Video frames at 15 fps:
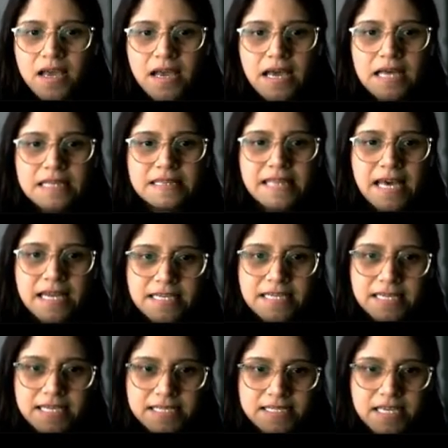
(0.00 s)
and then
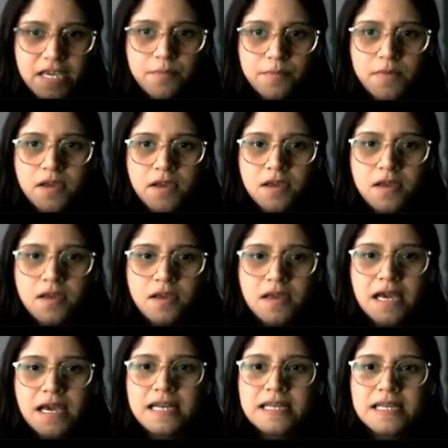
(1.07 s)
they escape.
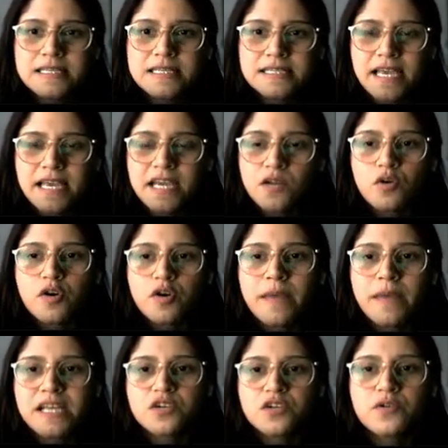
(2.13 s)
And the second order of
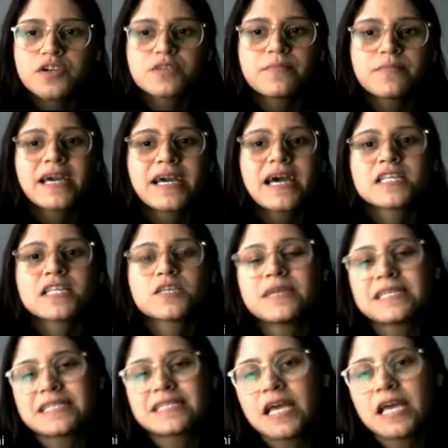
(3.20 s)
acceleration mechanism
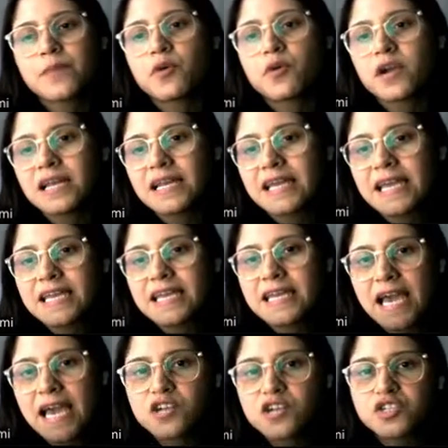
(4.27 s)
is like particle gain
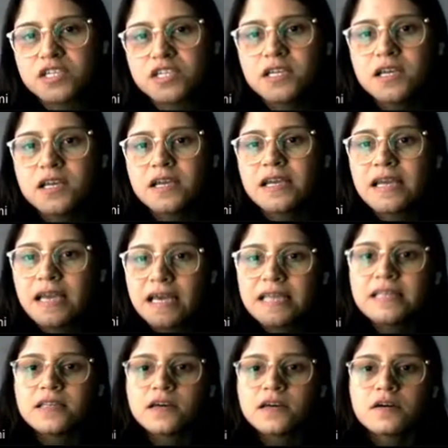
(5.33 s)
energy
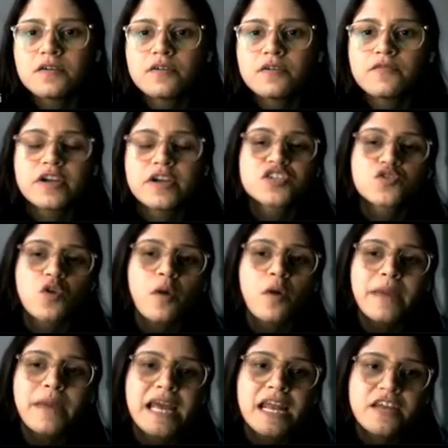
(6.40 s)
in the very strong
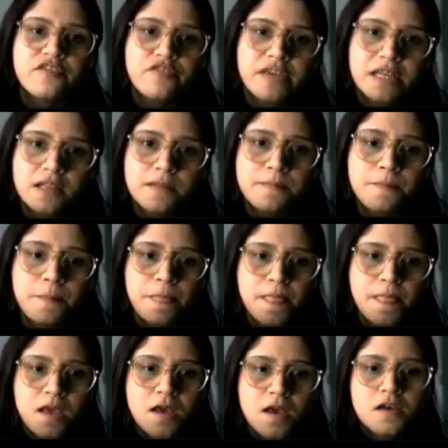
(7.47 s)
magnetic field.
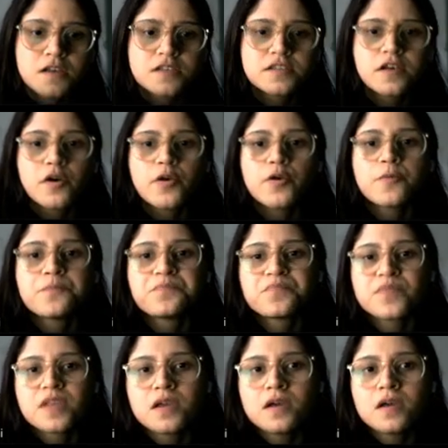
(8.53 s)
So
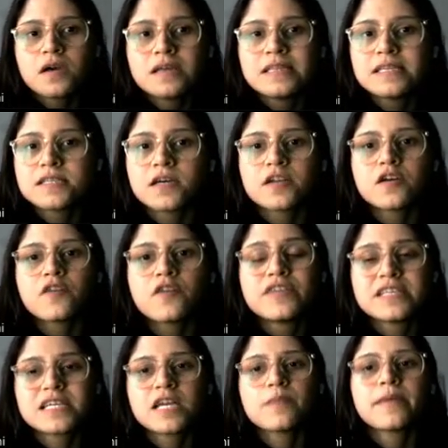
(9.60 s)
these are the
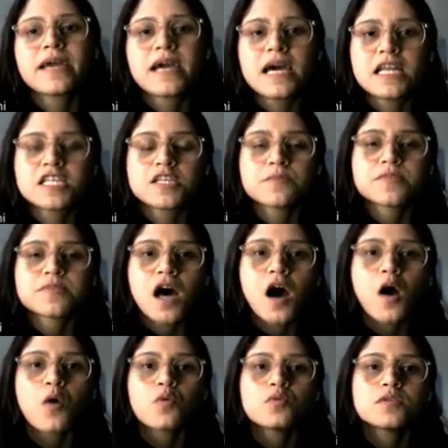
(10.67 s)
physical mechanisms
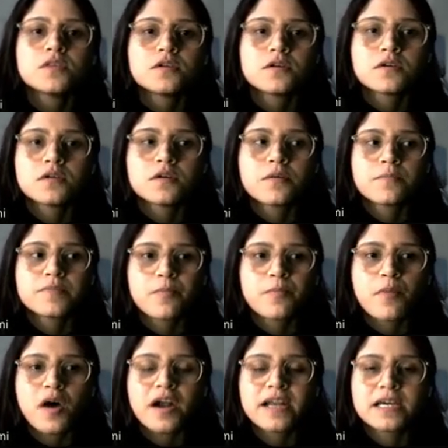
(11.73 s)
how the
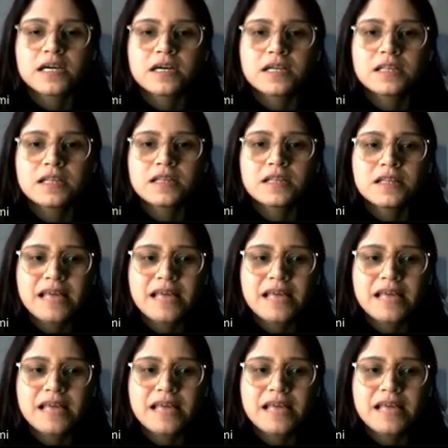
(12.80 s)
particle